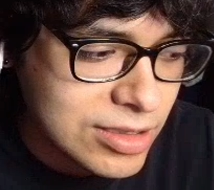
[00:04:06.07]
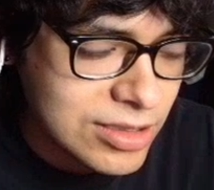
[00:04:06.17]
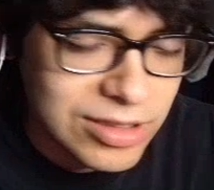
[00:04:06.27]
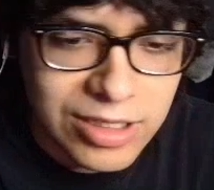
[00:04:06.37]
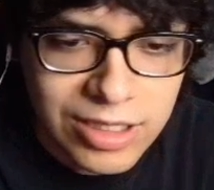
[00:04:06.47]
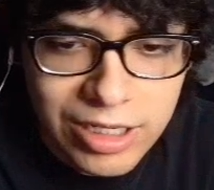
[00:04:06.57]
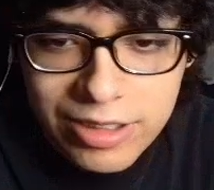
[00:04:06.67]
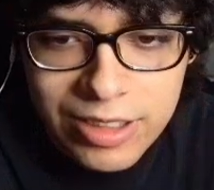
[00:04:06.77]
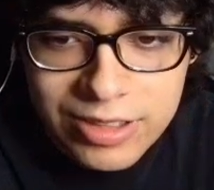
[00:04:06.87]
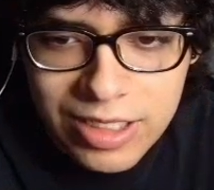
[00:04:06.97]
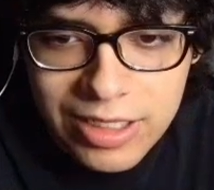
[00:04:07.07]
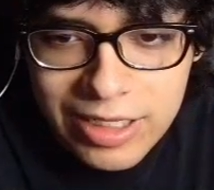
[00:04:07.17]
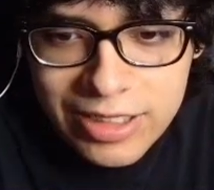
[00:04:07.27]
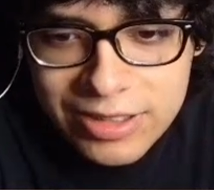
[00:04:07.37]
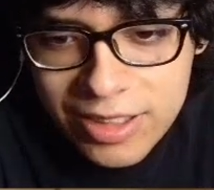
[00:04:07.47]
Nah, I guess I, I
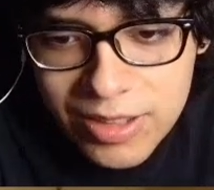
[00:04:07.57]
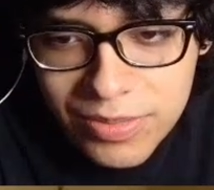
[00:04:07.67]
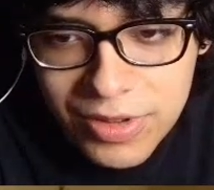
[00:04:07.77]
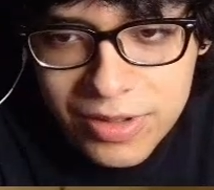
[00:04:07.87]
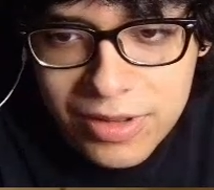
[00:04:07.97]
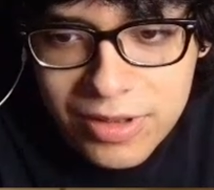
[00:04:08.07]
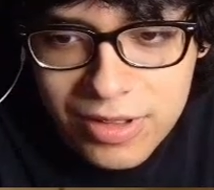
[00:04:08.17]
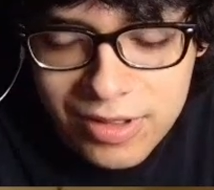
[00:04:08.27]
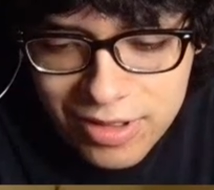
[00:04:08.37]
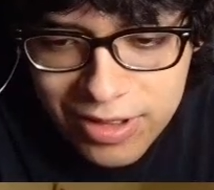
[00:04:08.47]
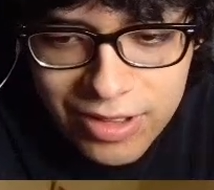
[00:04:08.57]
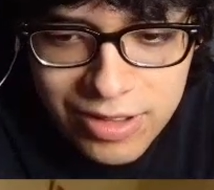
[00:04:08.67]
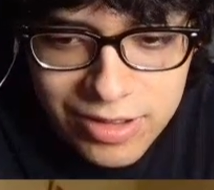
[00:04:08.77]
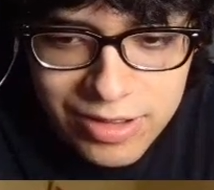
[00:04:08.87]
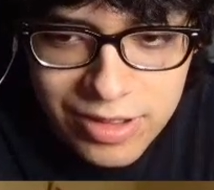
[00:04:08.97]
guess hate, but
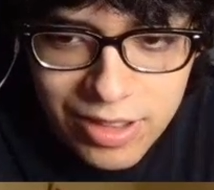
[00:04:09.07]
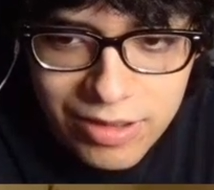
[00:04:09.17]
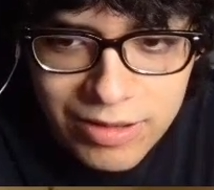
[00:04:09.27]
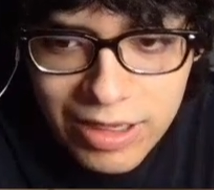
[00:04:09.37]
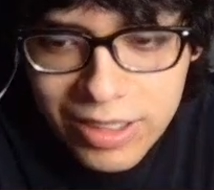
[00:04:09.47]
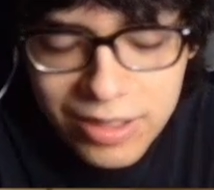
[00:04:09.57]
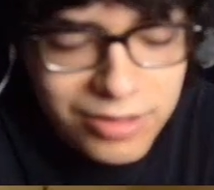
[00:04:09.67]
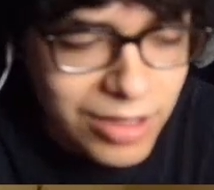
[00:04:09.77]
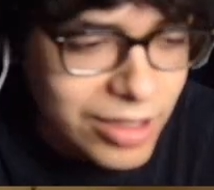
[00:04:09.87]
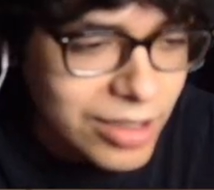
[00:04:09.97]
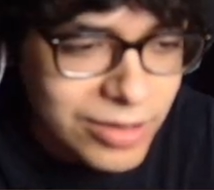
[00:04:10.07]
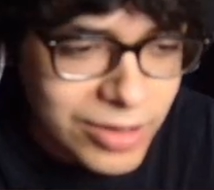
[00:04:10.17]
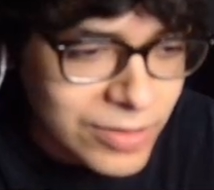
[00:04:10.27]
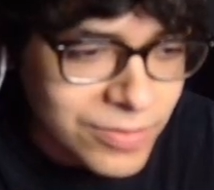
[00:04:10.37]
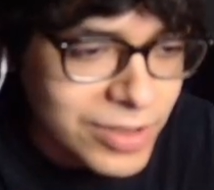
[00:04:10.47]
uh, I gotta I gotta
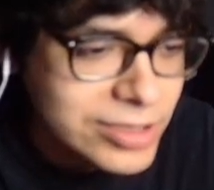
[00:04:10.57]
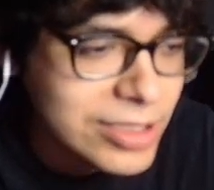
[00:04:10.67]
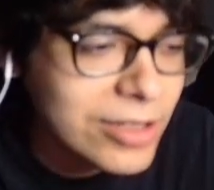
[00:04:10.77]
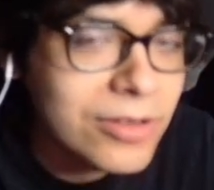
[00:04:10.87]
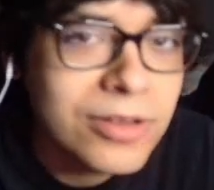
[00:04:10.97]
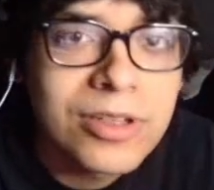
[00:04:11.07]
confess now.